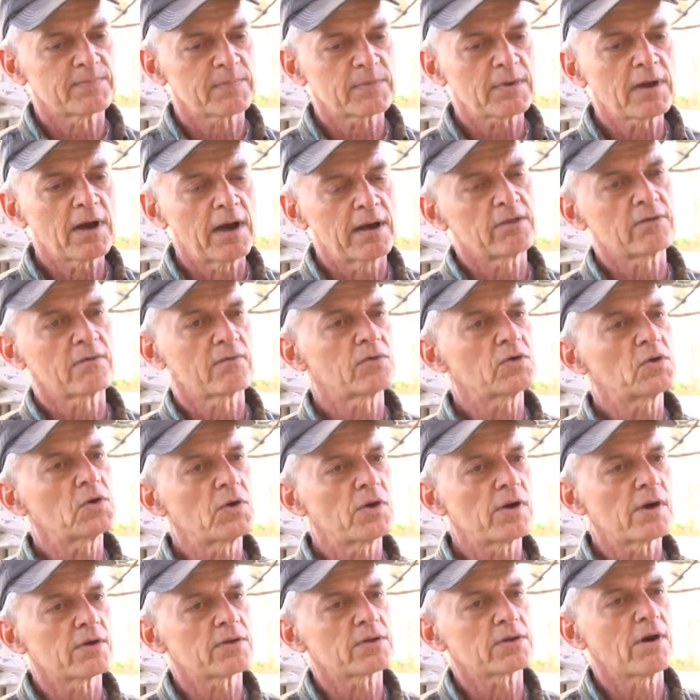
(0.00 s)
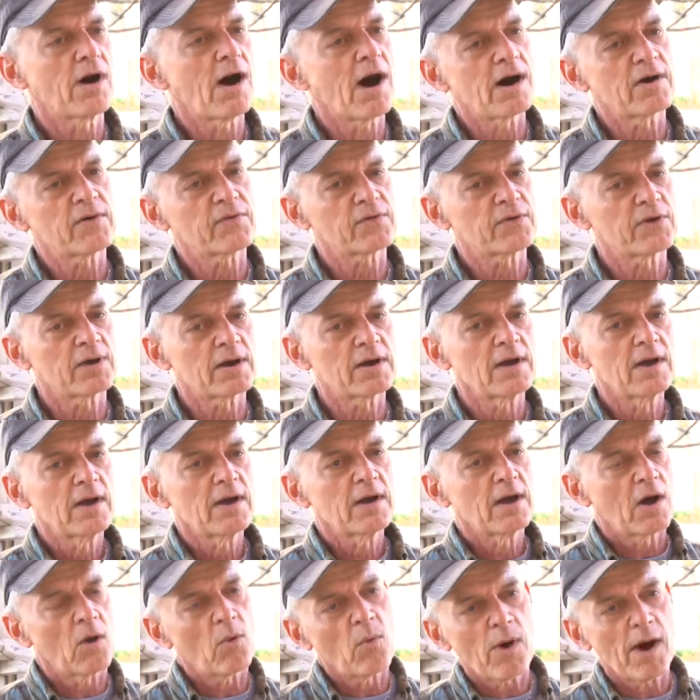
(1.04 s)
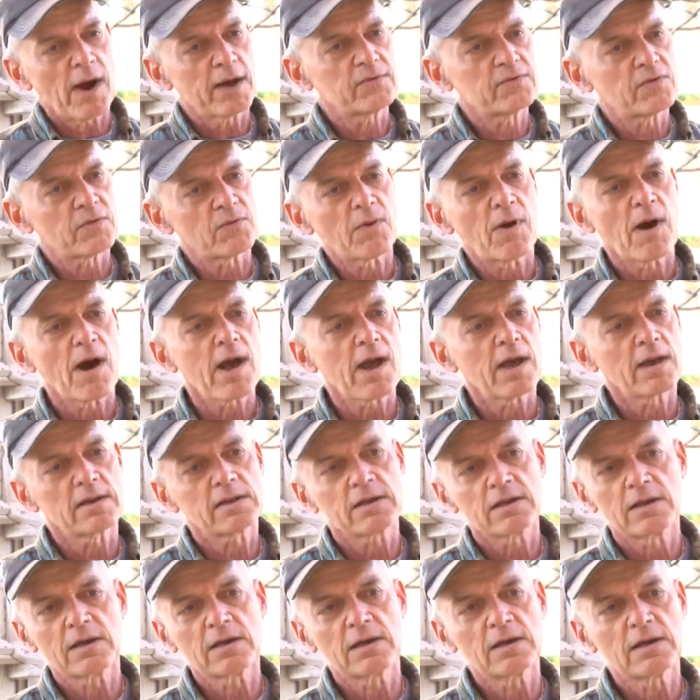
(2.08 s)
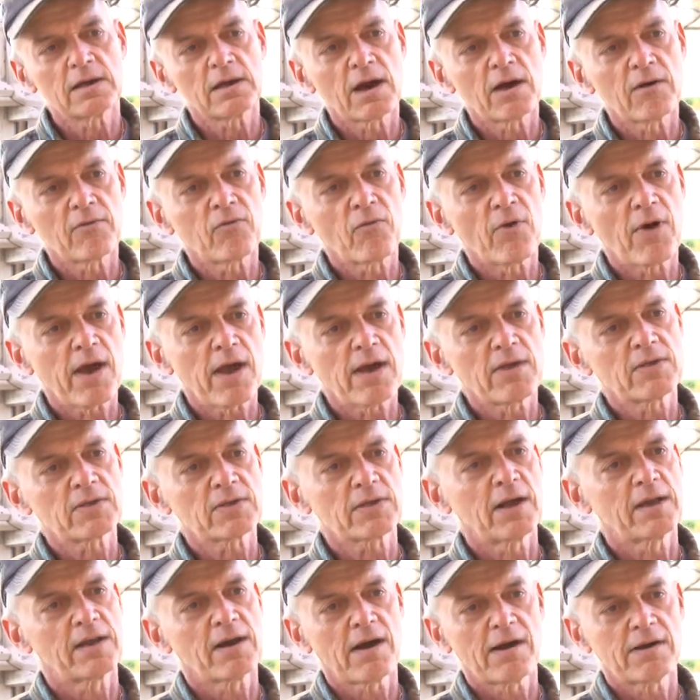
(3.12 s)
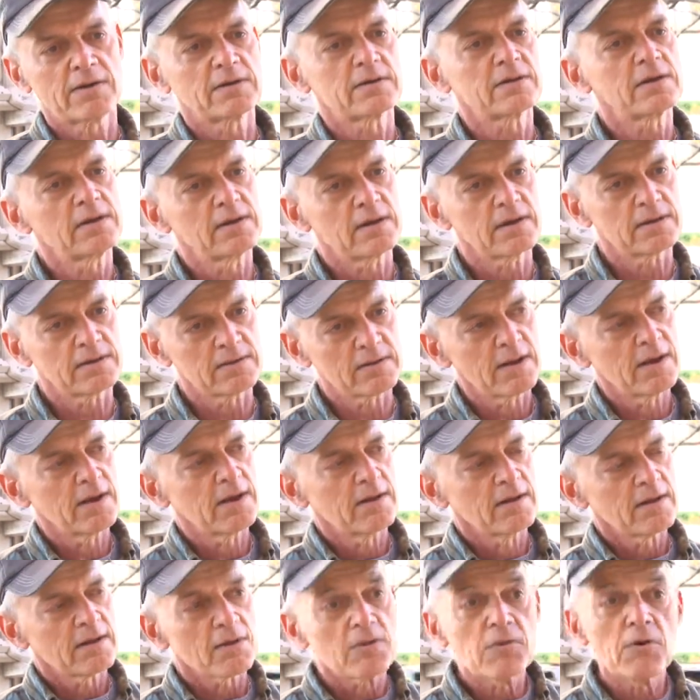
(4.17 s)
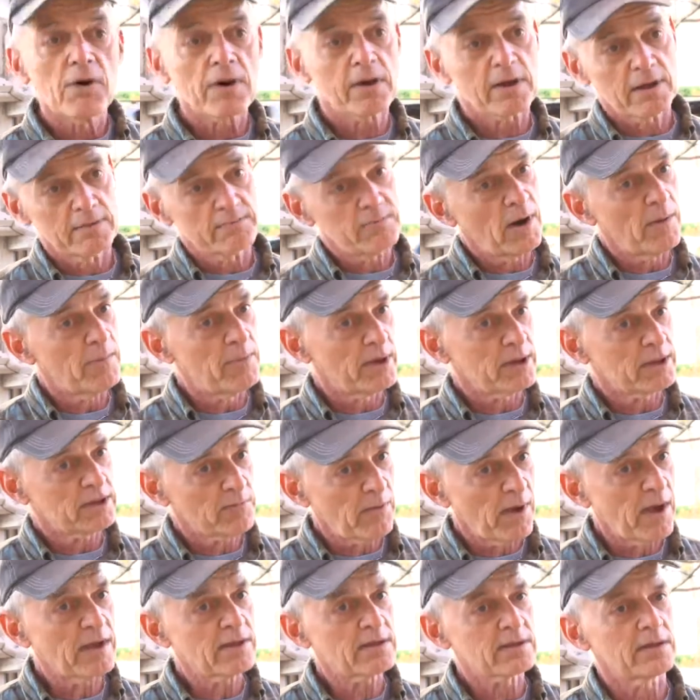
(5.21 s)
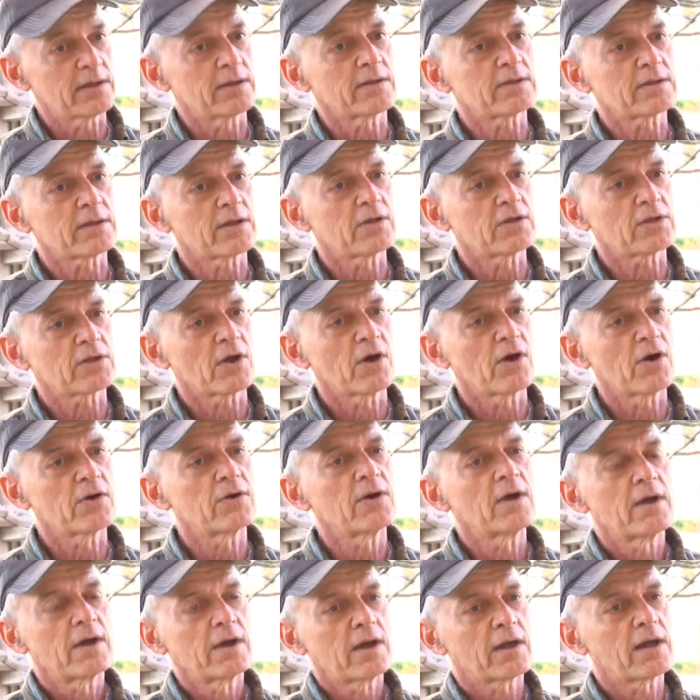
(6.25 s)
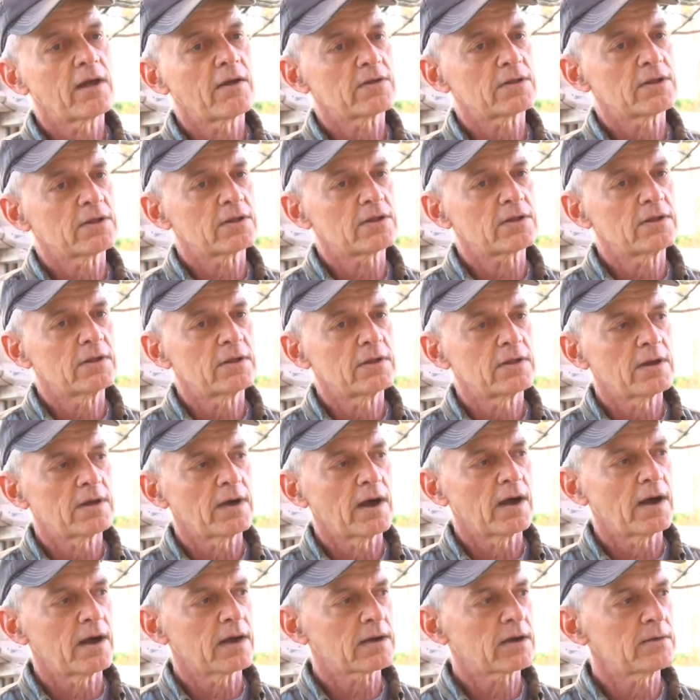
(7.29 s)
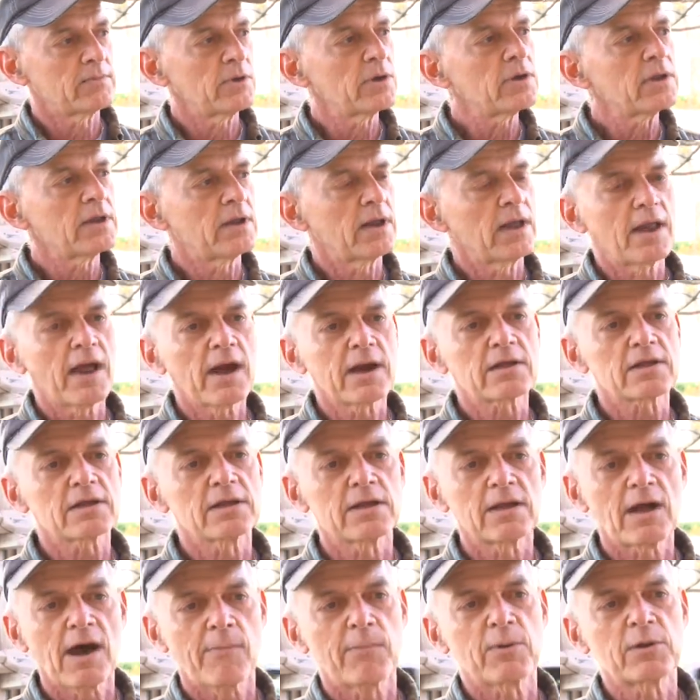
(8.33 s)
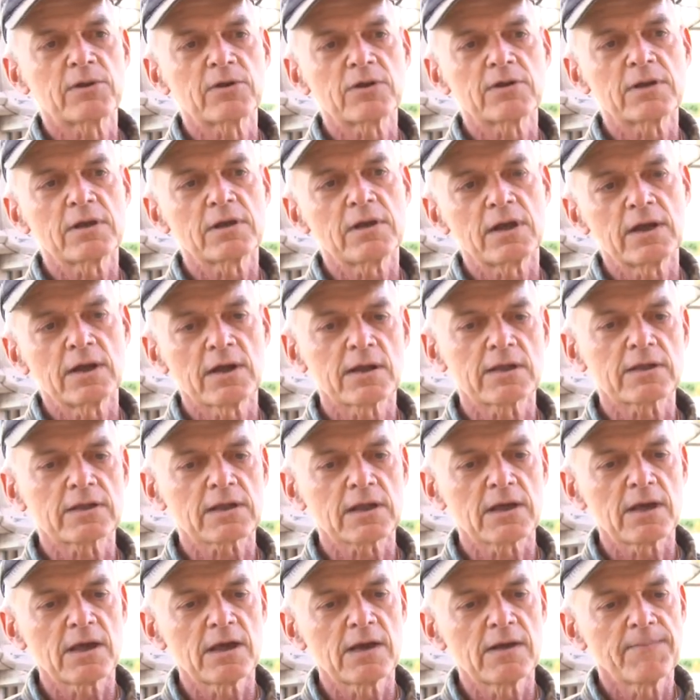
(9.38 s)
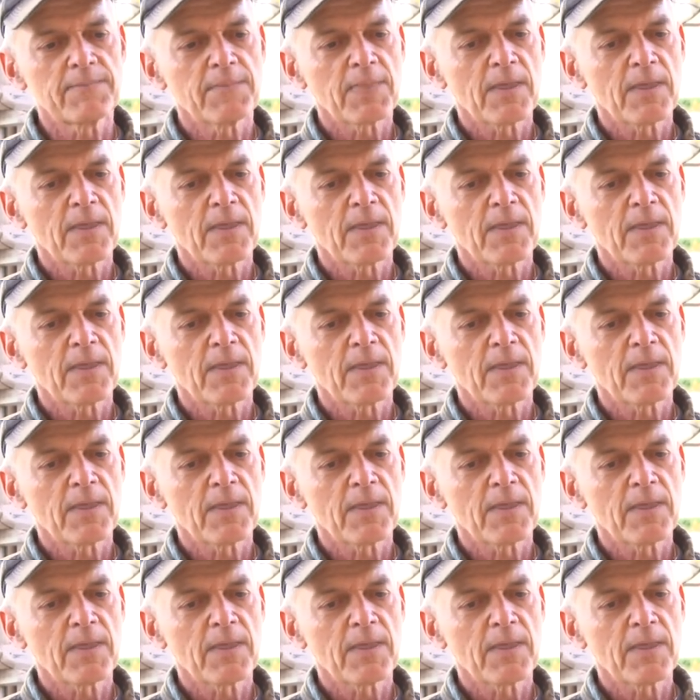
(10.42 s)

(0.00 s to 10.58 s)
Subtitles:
kinds of tours offer a wide variety of ways that art can look in public spaces, and so it gives the community an excellent opportunity to see